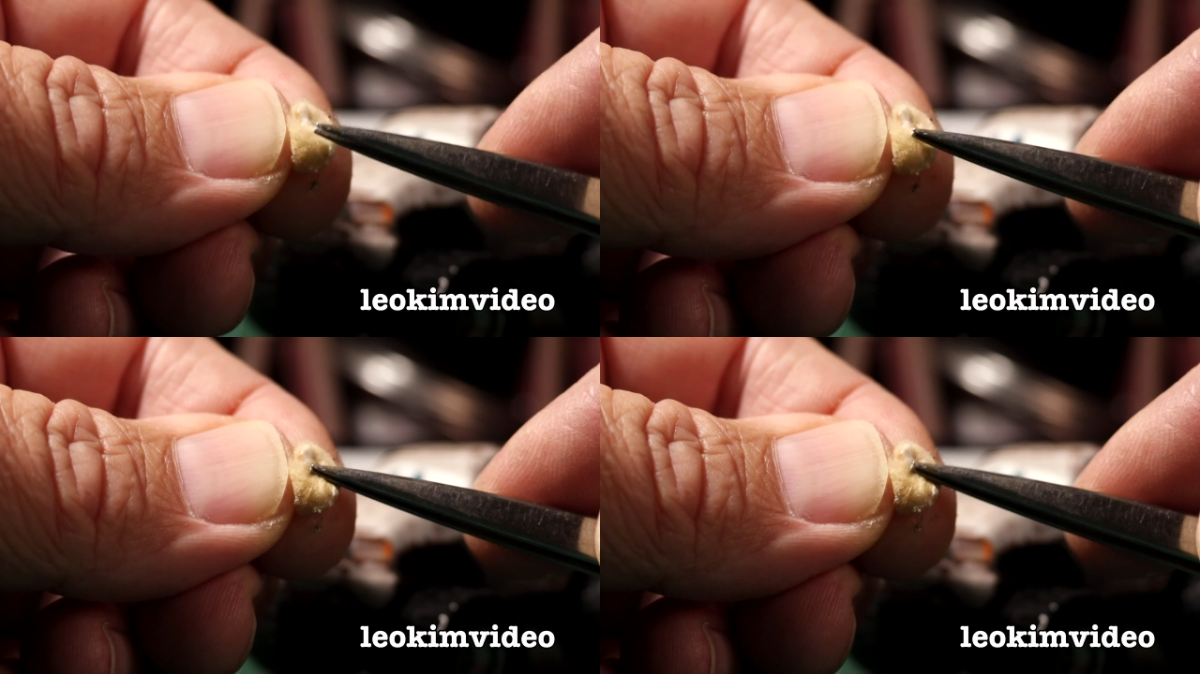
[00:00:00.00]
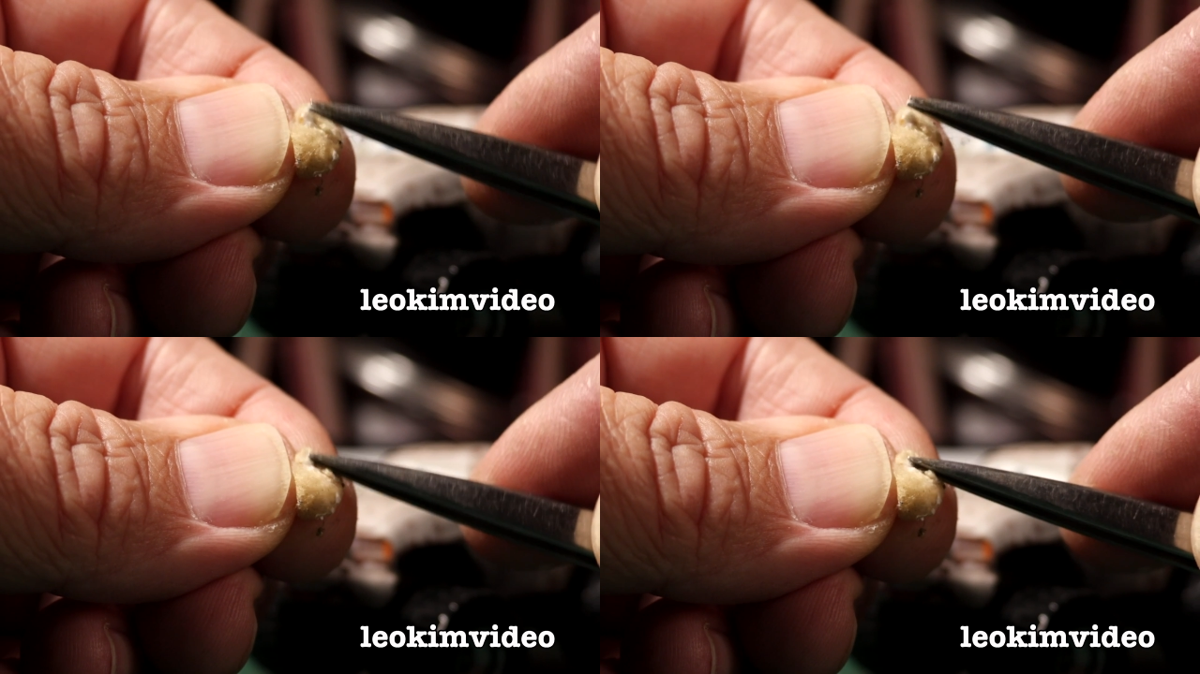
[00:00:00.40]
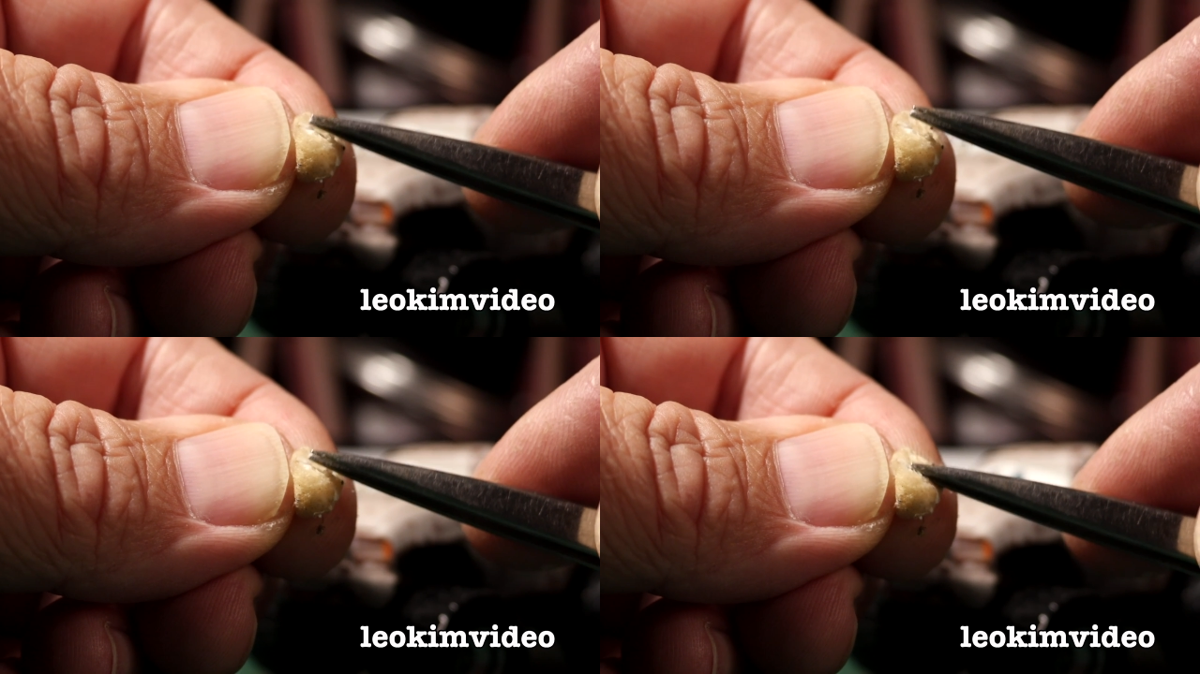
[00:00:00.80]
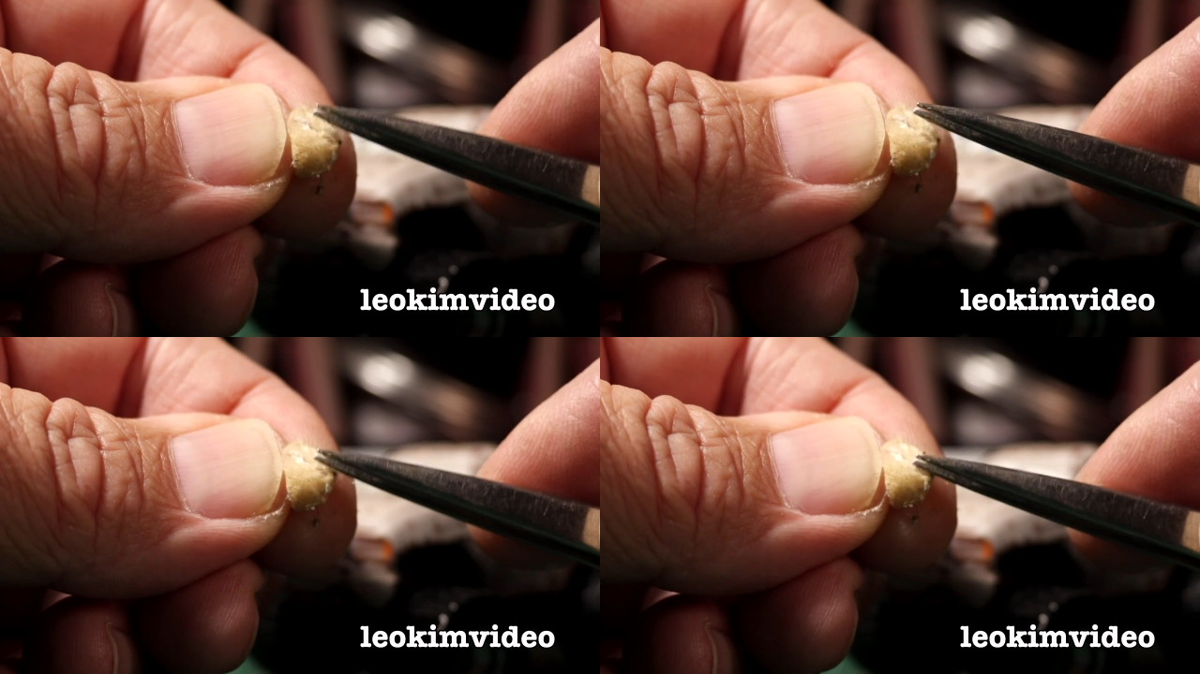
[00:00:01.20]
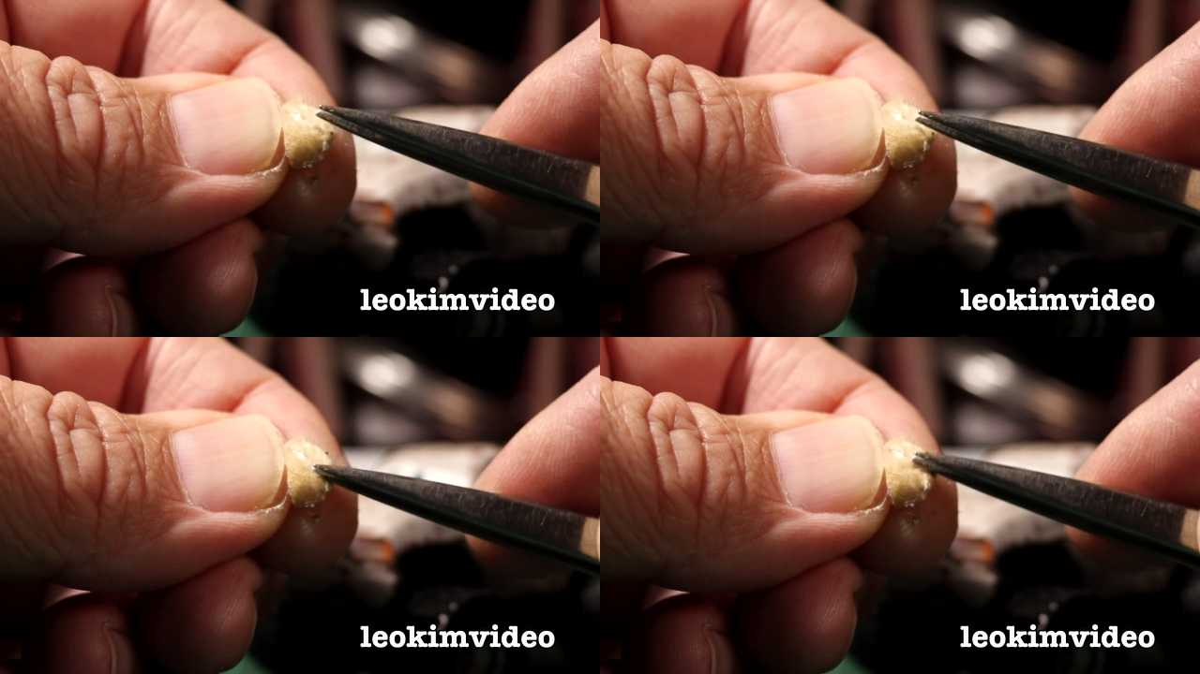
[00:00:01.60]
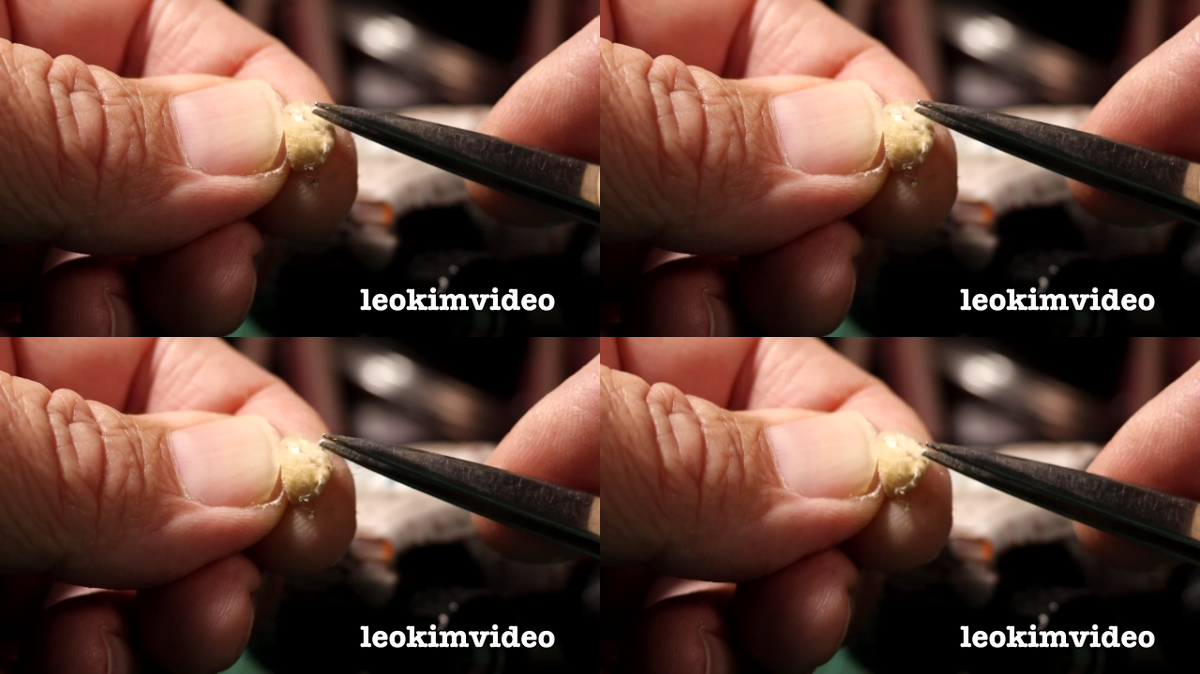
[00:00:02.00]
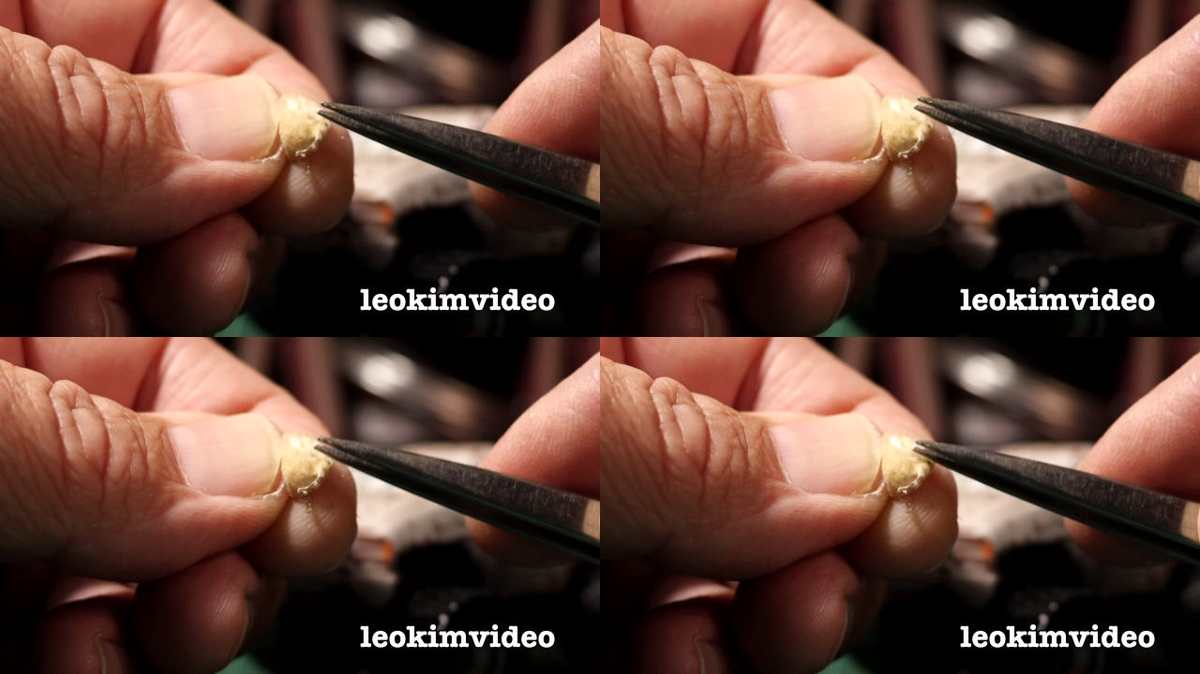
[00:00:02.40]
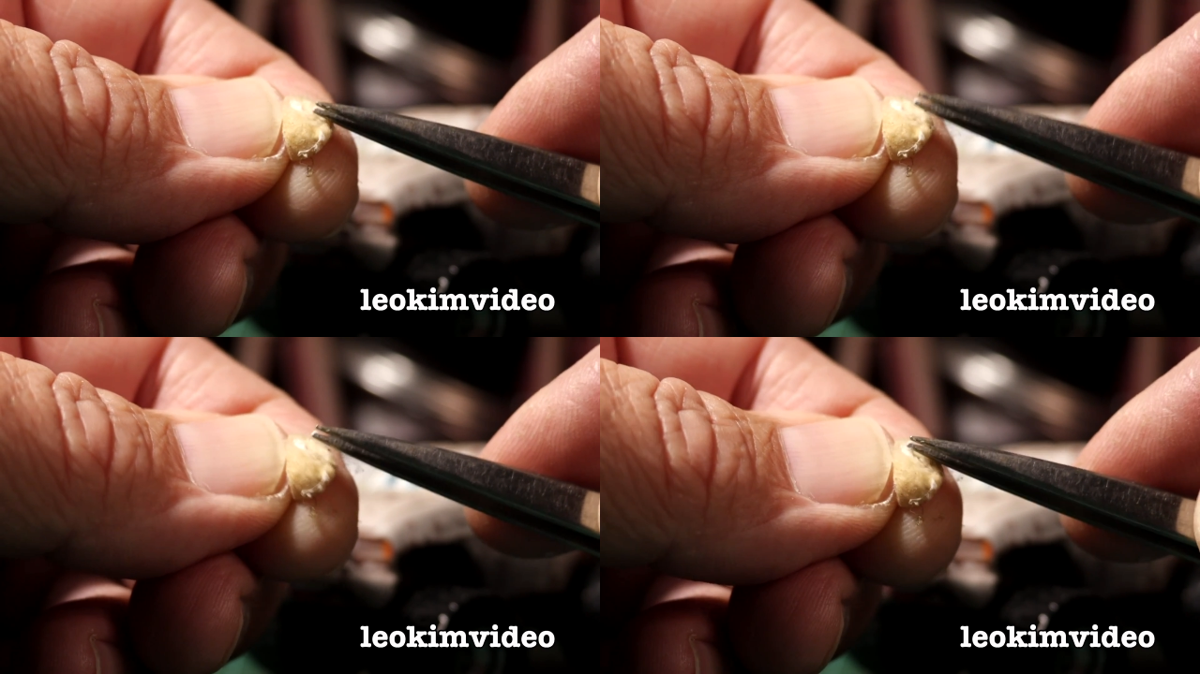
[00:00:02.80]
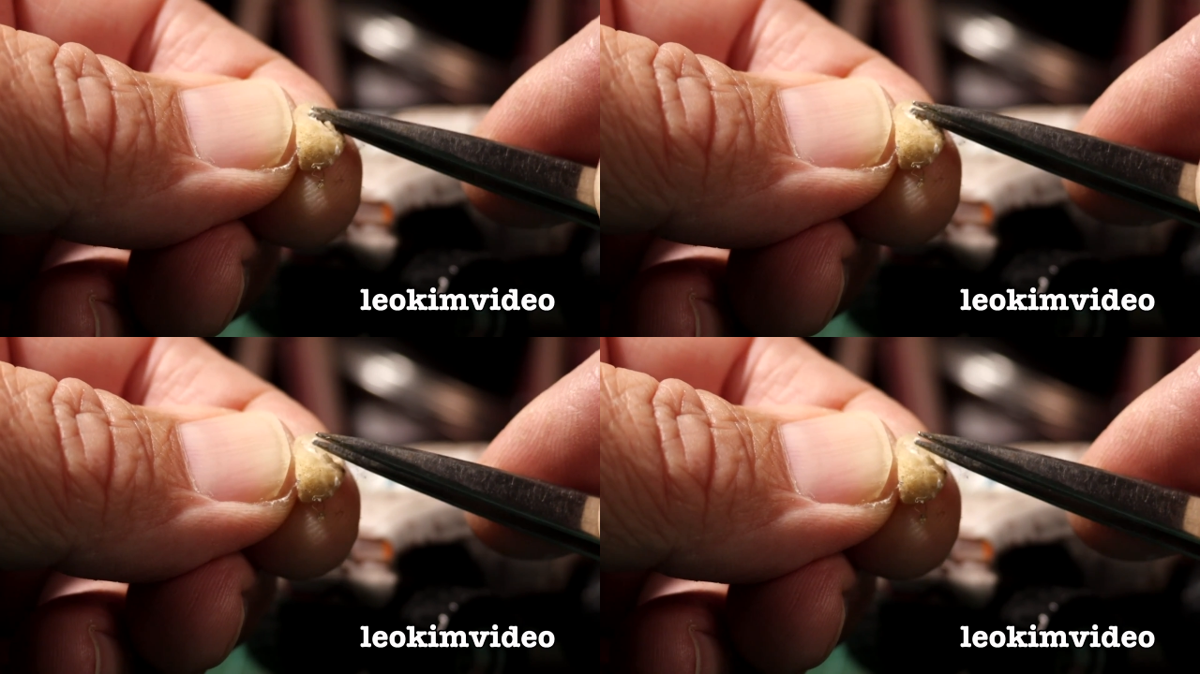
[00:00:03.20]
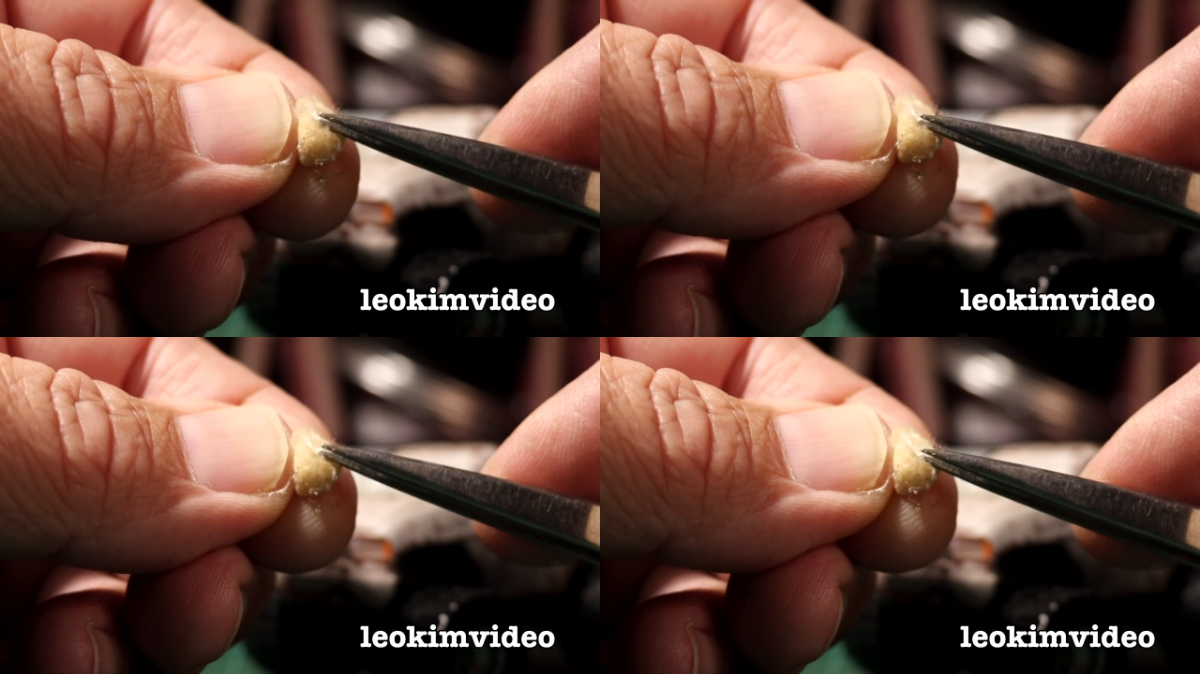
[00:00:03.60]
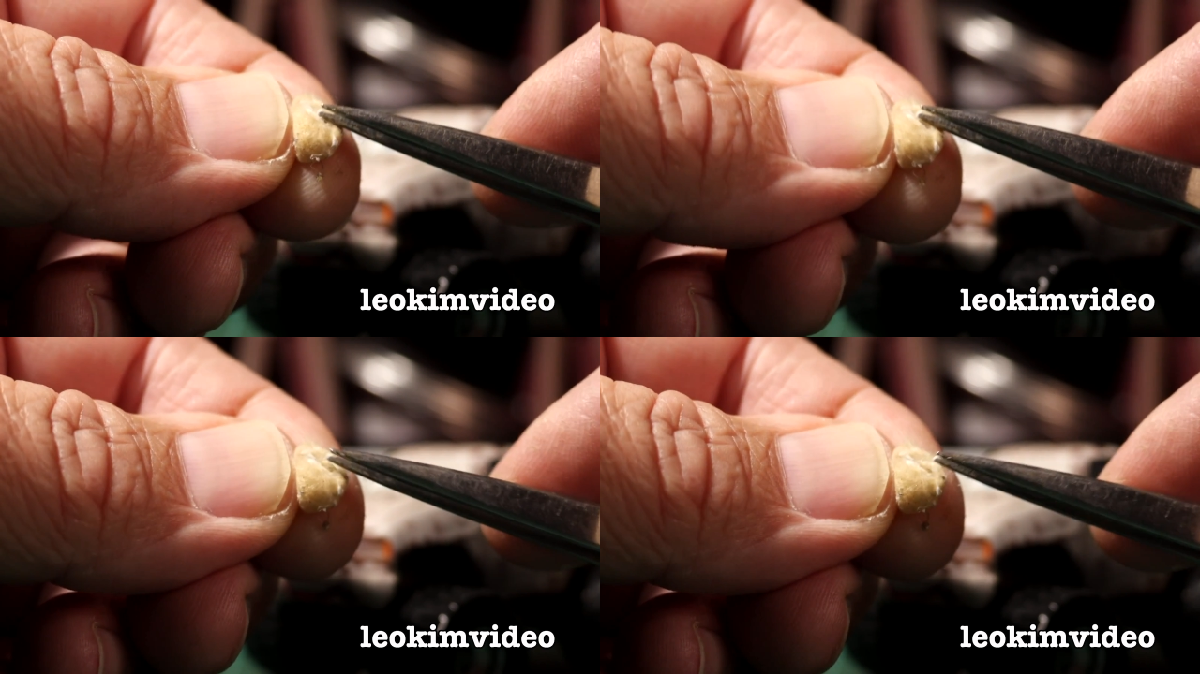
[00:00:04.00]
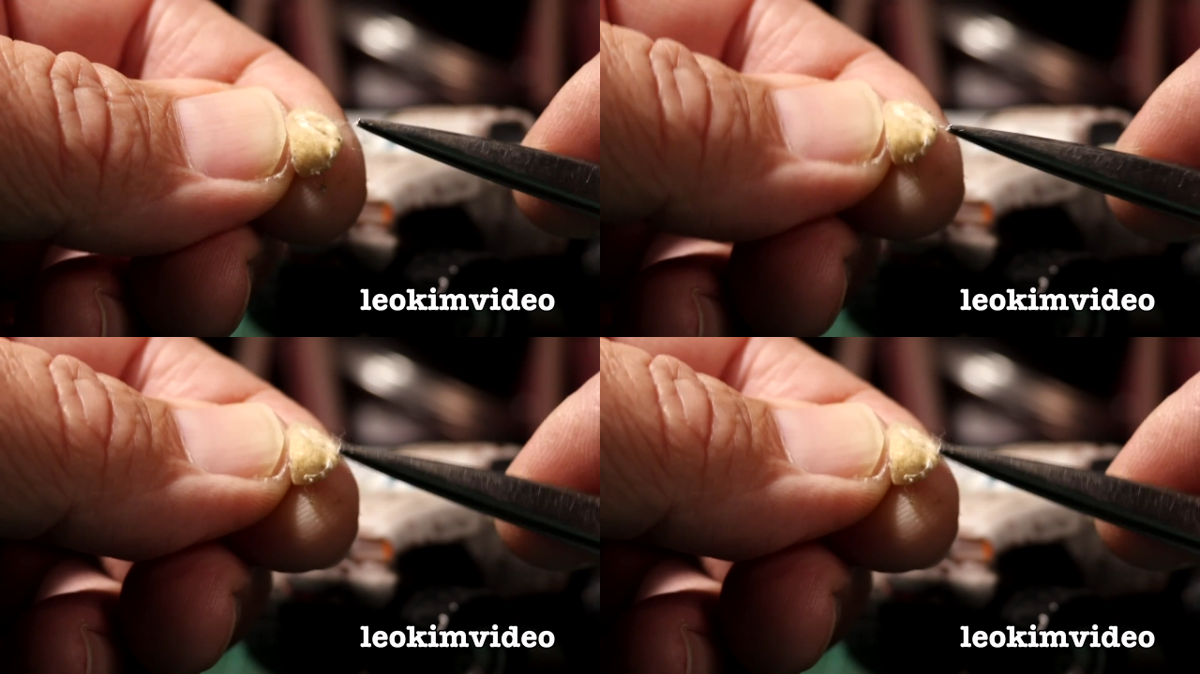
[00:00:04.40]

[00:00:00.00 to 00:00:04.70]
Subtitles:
[unreadable: no face in view]